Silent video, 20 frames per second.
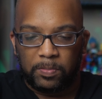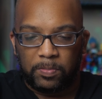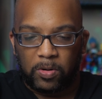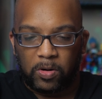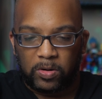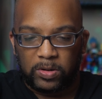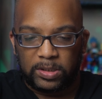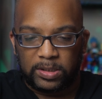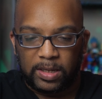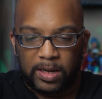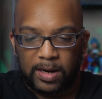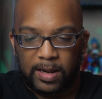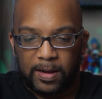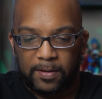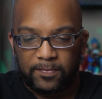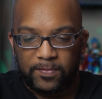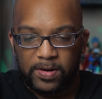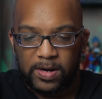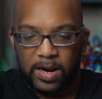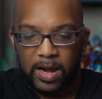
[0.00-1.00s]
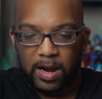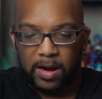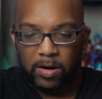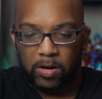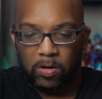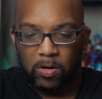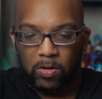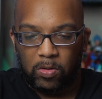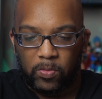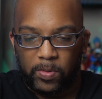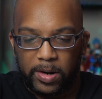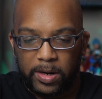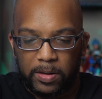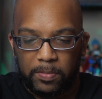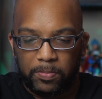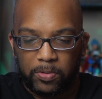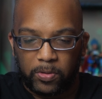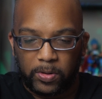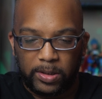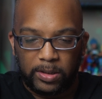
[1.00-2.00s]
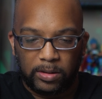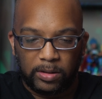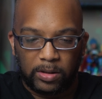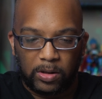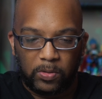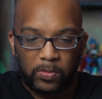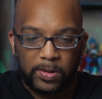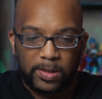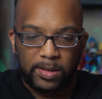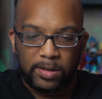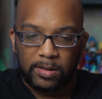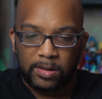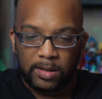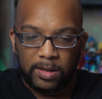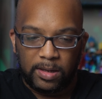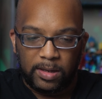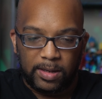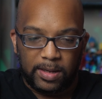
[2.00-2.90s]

parts that have not already preloaded.